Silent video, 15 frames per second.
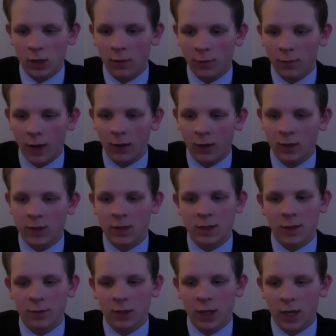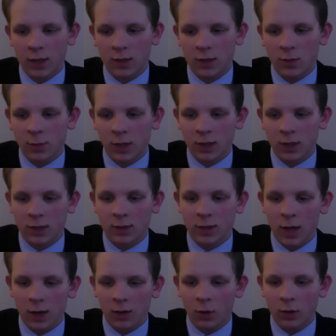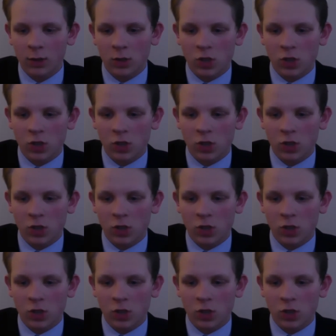violence is never the answer because it's not going to